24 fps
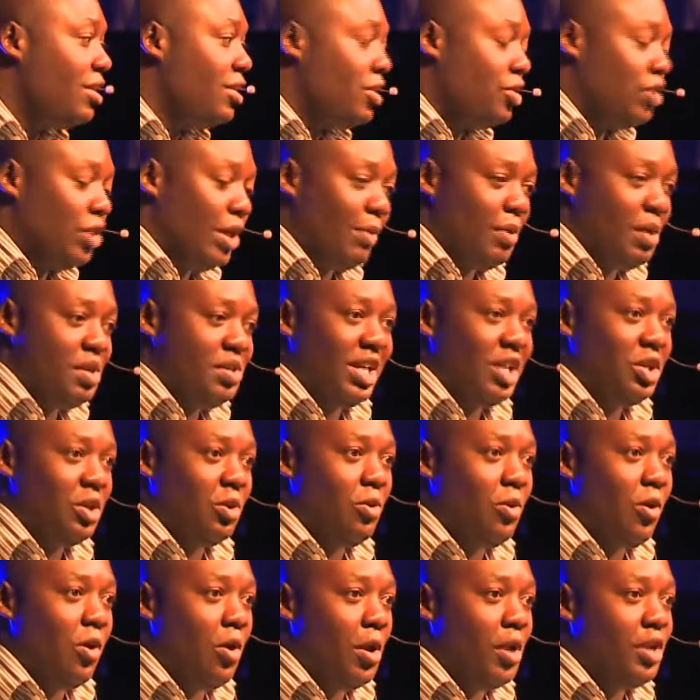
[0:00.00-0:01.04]
So I'm going to take
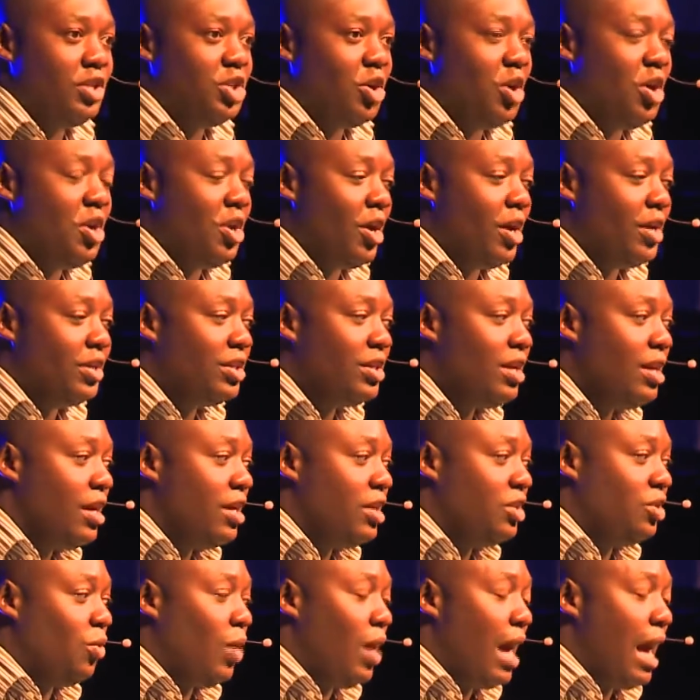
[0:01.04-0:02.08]
you on a journey as
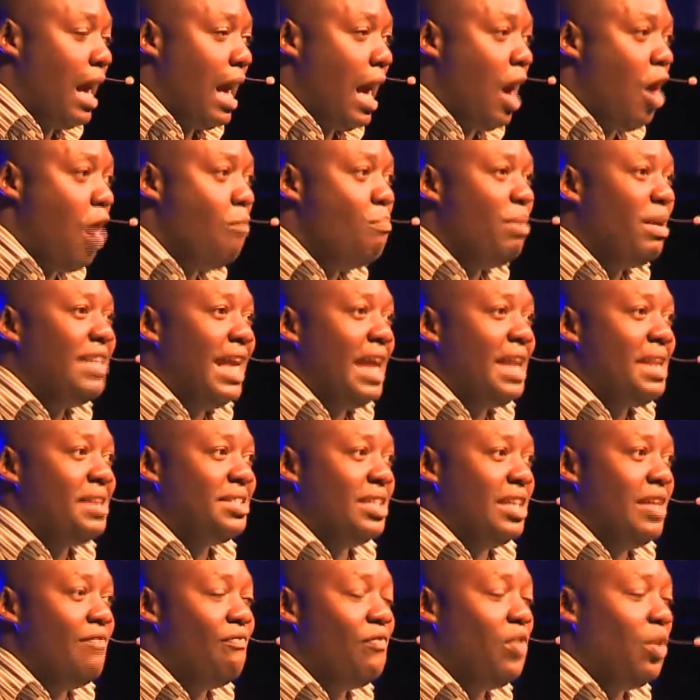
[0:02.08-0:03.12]
to how big data has
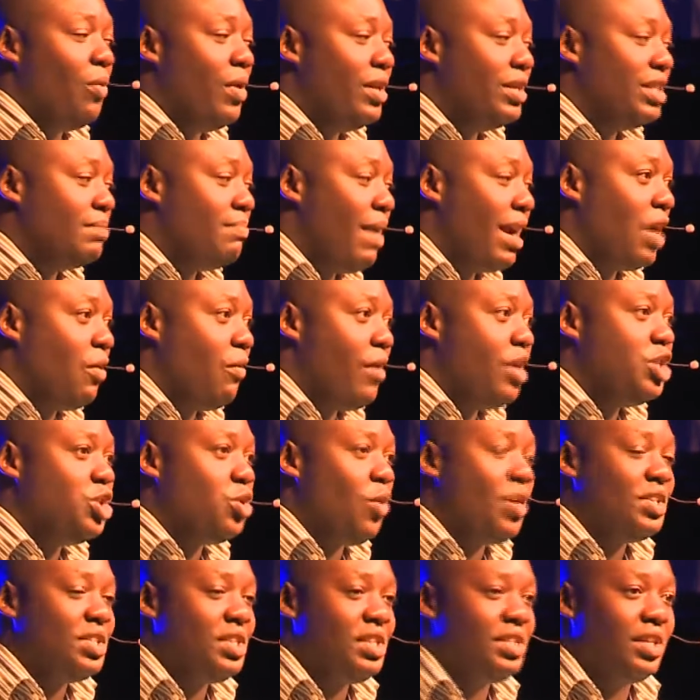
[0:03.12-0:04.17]
influenced my career
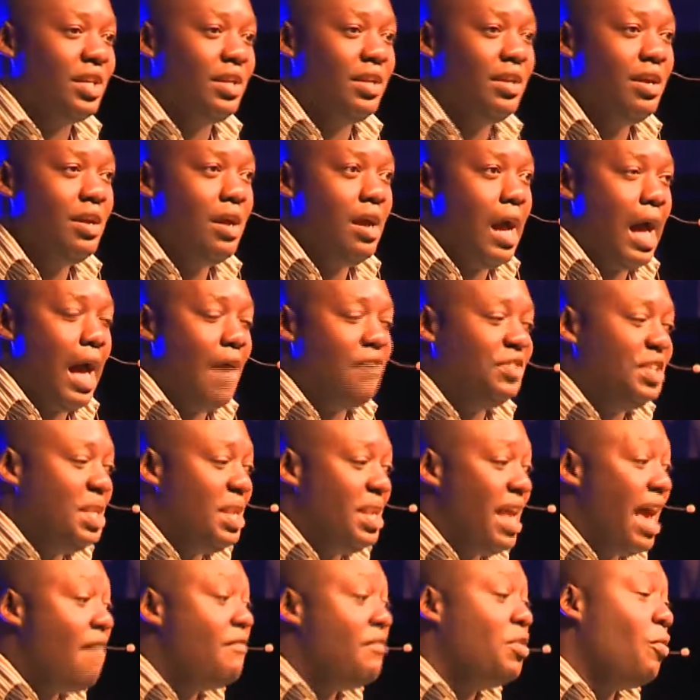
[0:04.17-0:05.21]
choices, and I've seen it
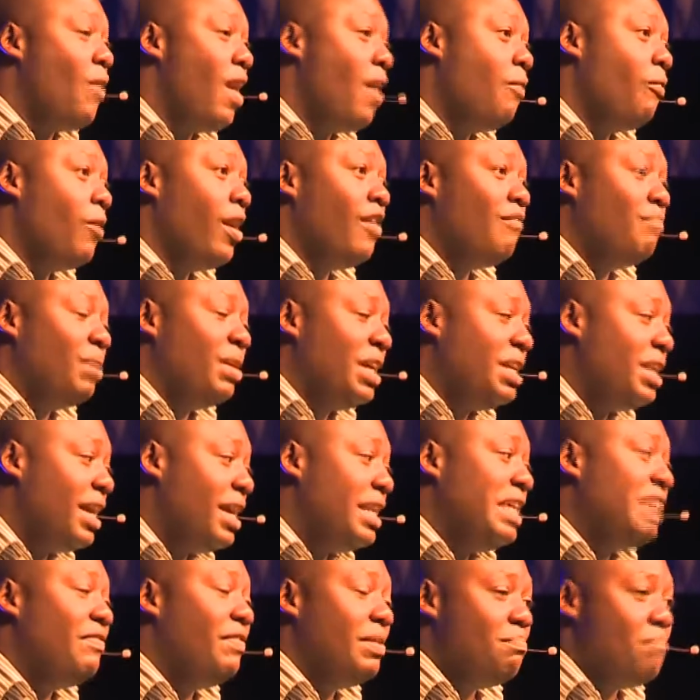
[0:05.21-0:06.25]
everywhere where I've been, and
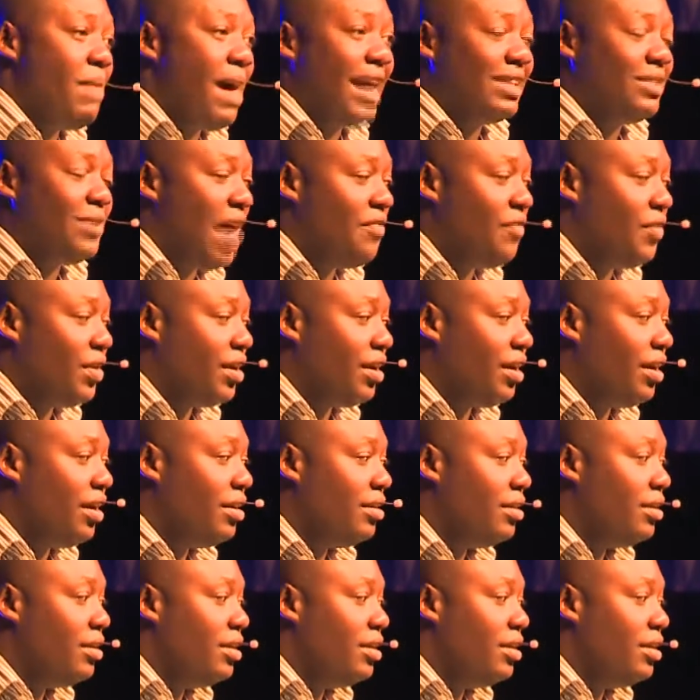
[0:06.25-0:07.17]
even back to Africa.